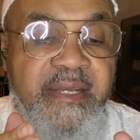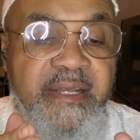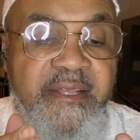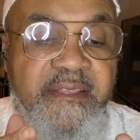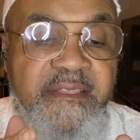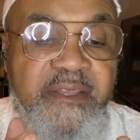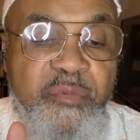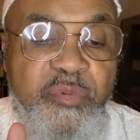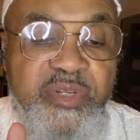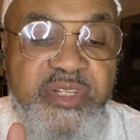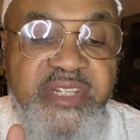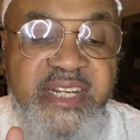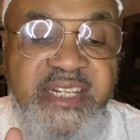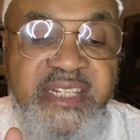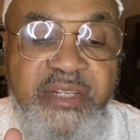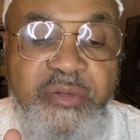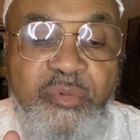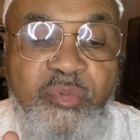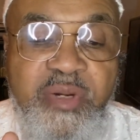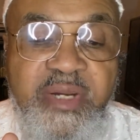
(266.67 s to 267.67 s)
the
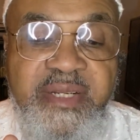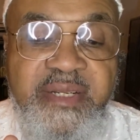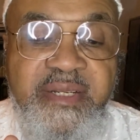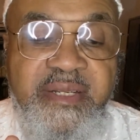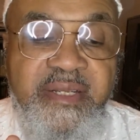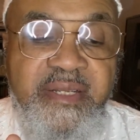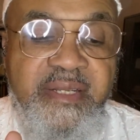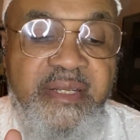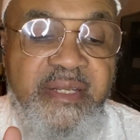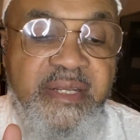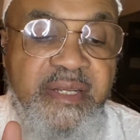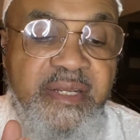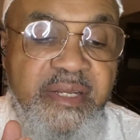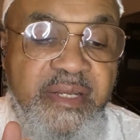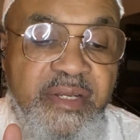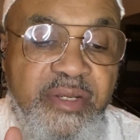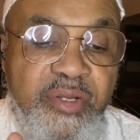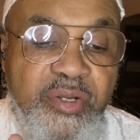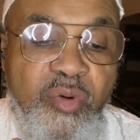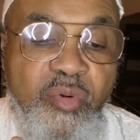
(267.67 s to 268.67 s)
rejected one.
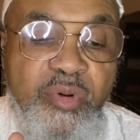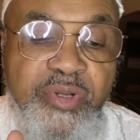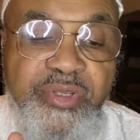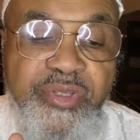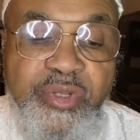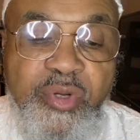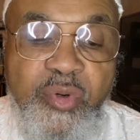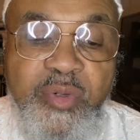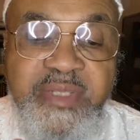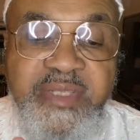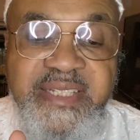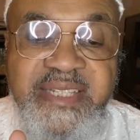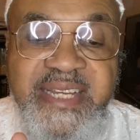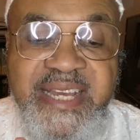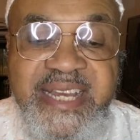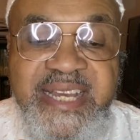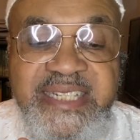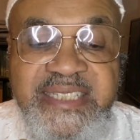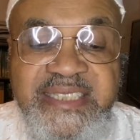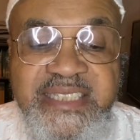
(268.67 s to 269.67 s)
No authority
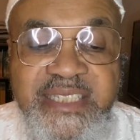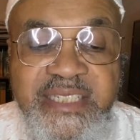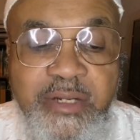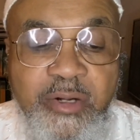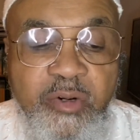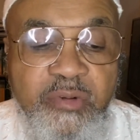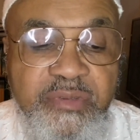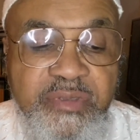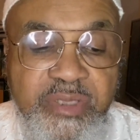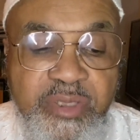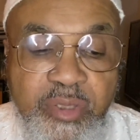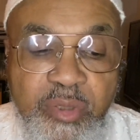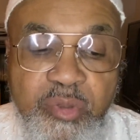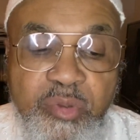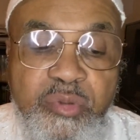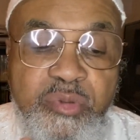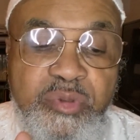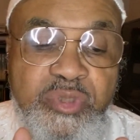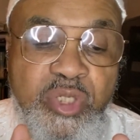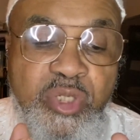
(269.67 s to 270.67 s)
has he over
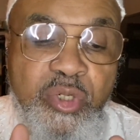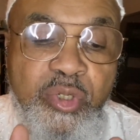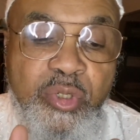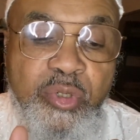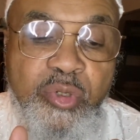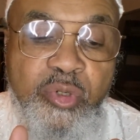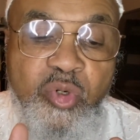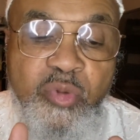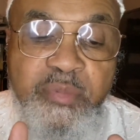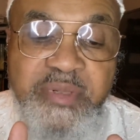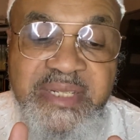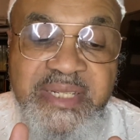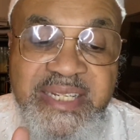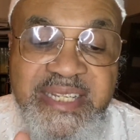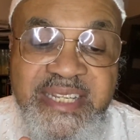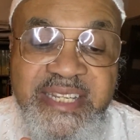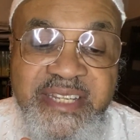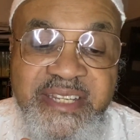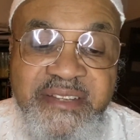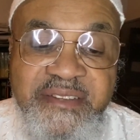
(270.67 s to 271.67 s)
those who
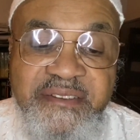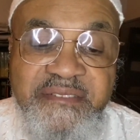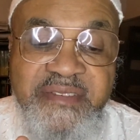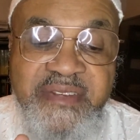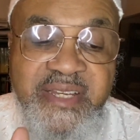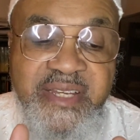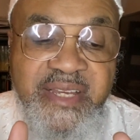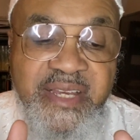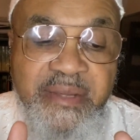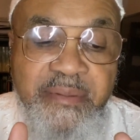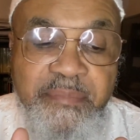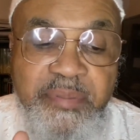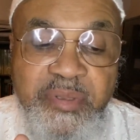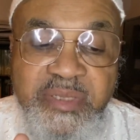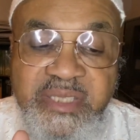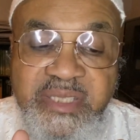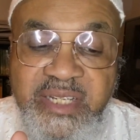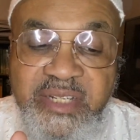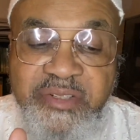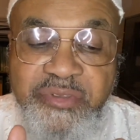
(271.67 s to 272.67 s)
believe and
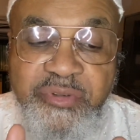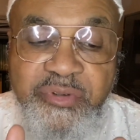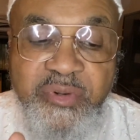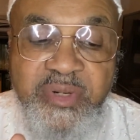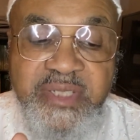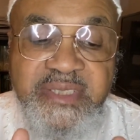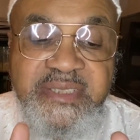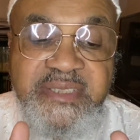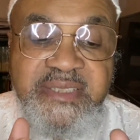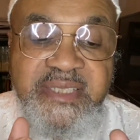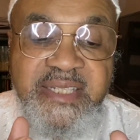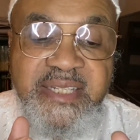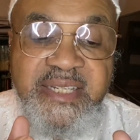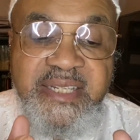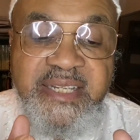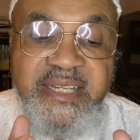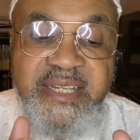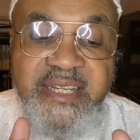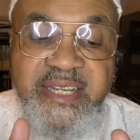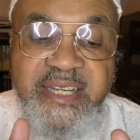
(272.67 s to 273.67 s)
put their trust
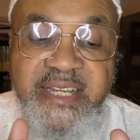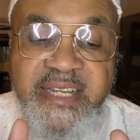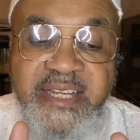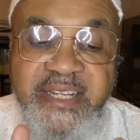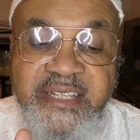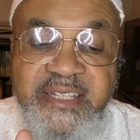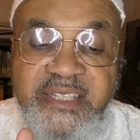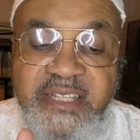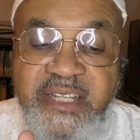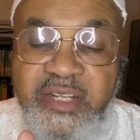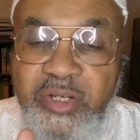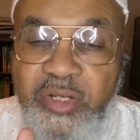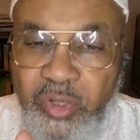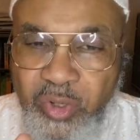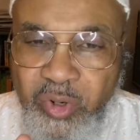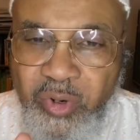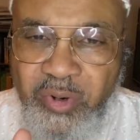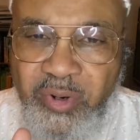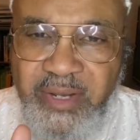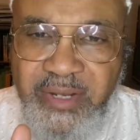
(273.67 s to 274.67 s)
in their
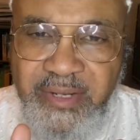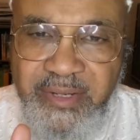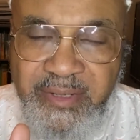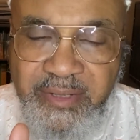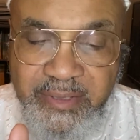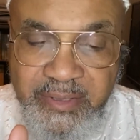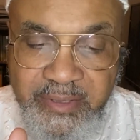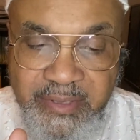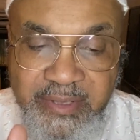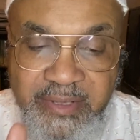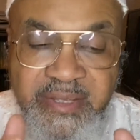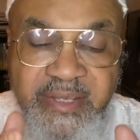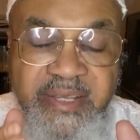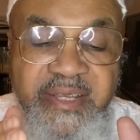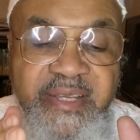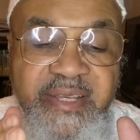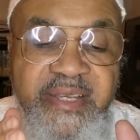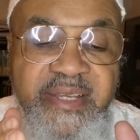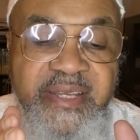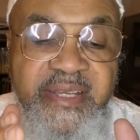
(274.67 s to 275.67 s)
Lord.
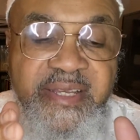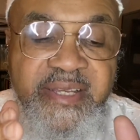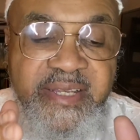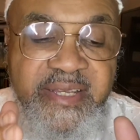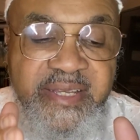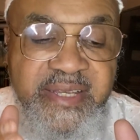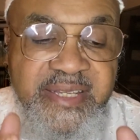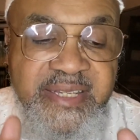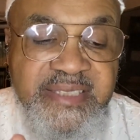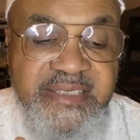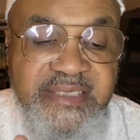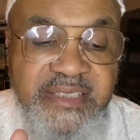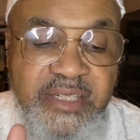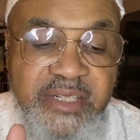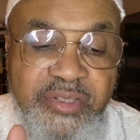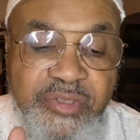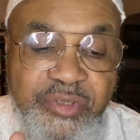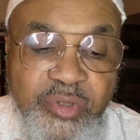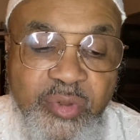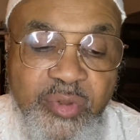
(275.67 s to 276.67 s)
His
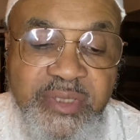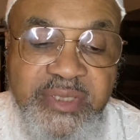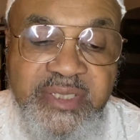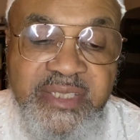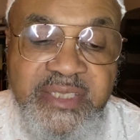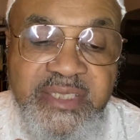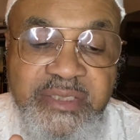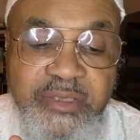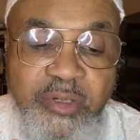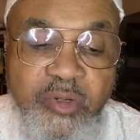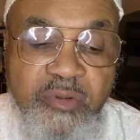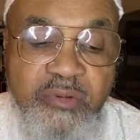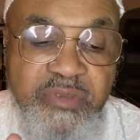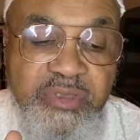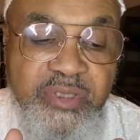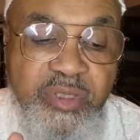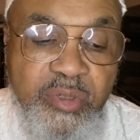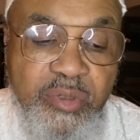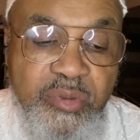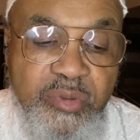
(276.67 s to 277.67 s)
authority is over
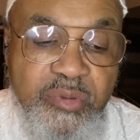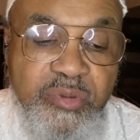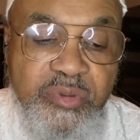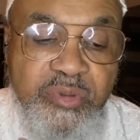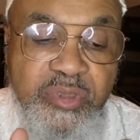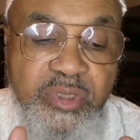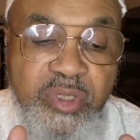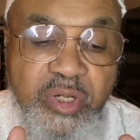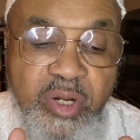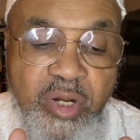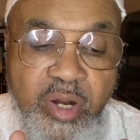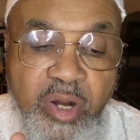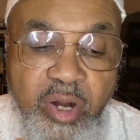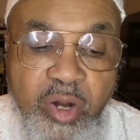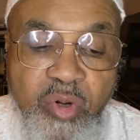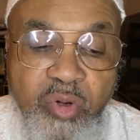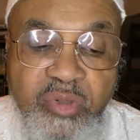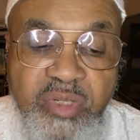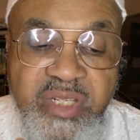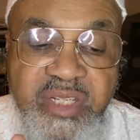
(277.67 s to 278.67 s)
those
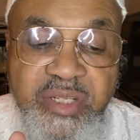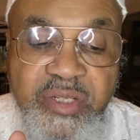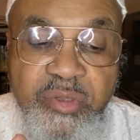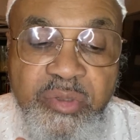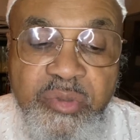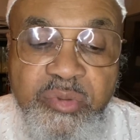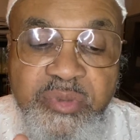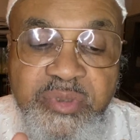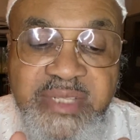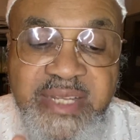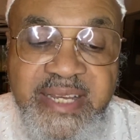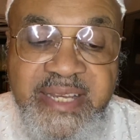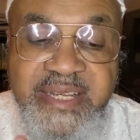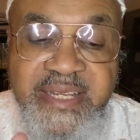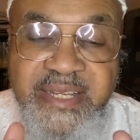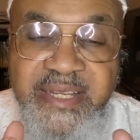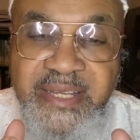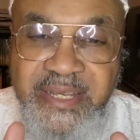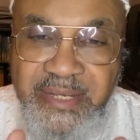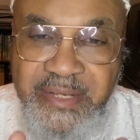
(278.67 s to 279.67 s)
only who take
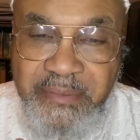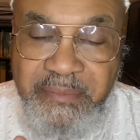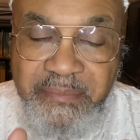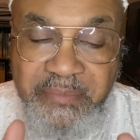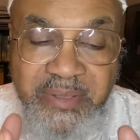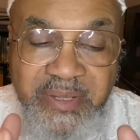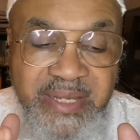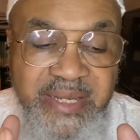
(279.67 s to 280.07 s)
Him